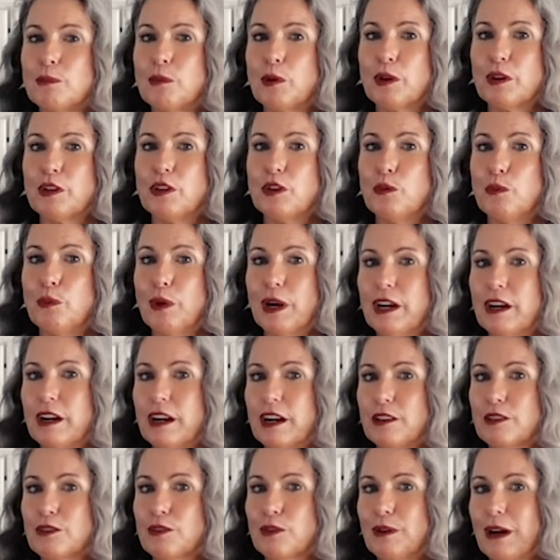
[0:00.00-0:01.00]
more you wear
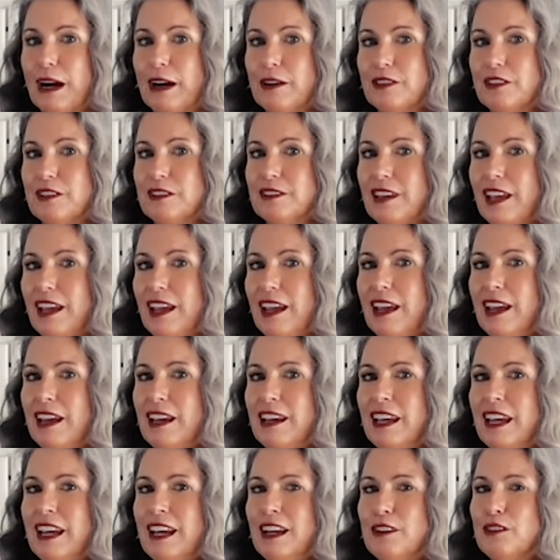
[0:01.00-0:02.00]
it throughout the
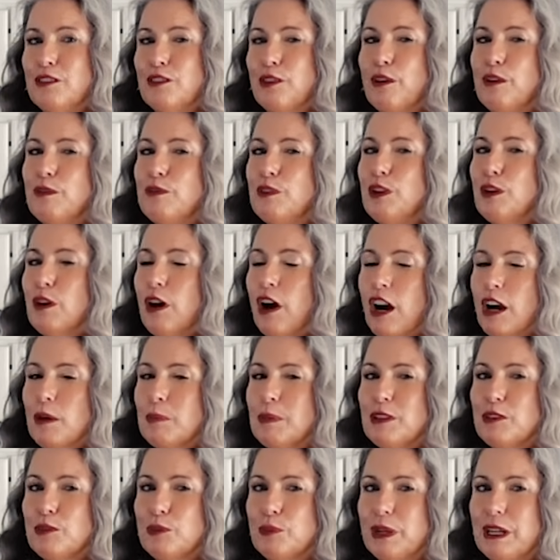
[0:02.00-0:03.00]
day. So if you are
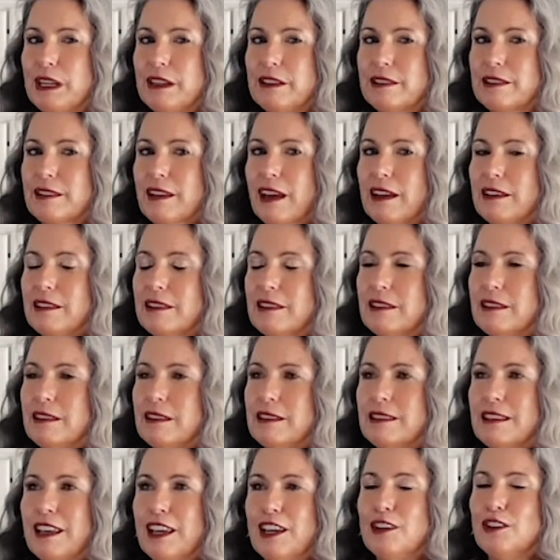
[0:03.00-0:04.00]
between
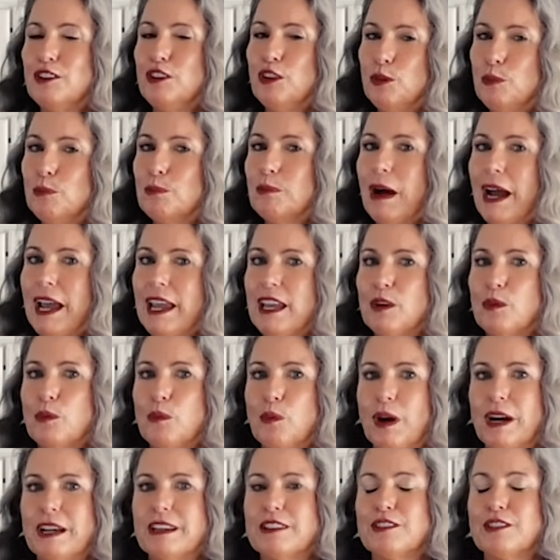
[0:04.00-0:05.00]
sizes, you might
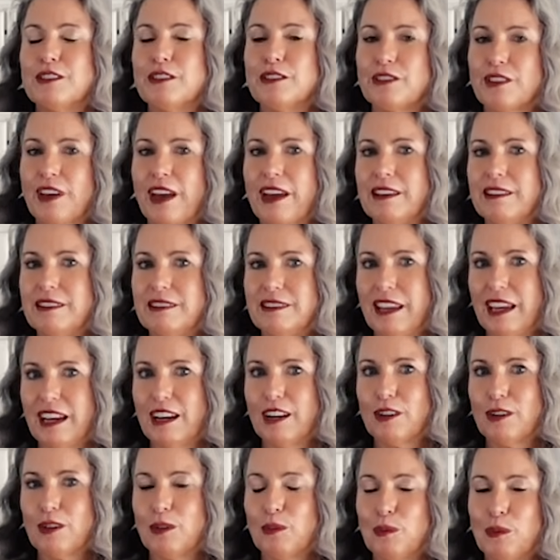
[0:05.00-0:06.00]
want to size
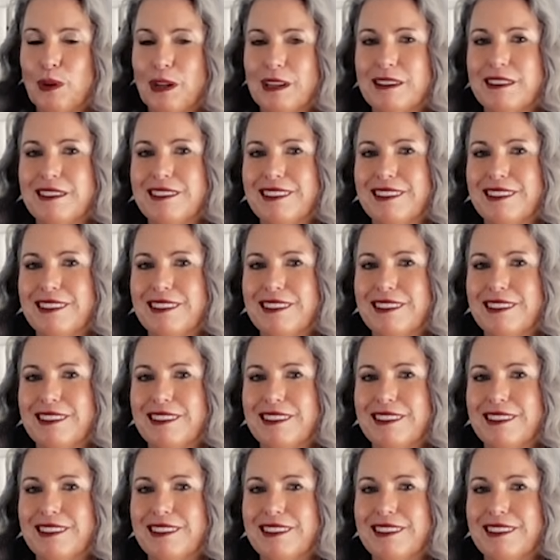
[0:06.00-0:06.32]
down one